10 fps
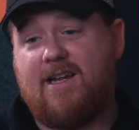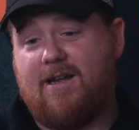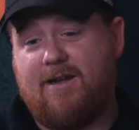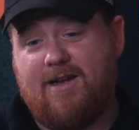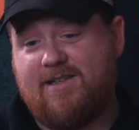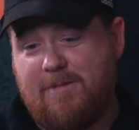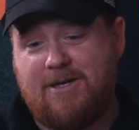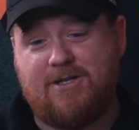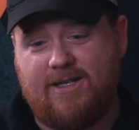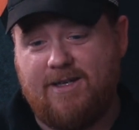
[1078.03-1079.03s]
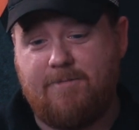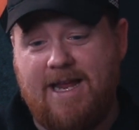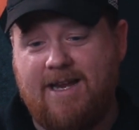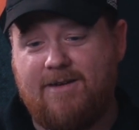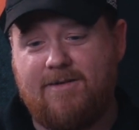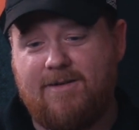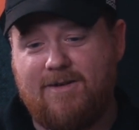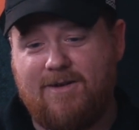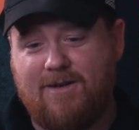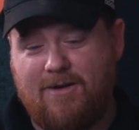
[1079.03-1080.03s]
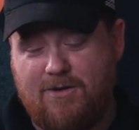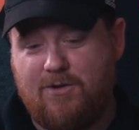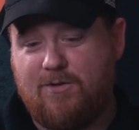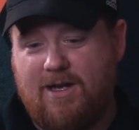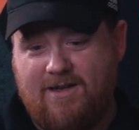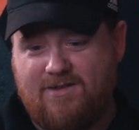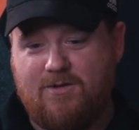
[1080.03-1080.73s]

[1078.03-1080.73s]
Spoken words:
especially men, as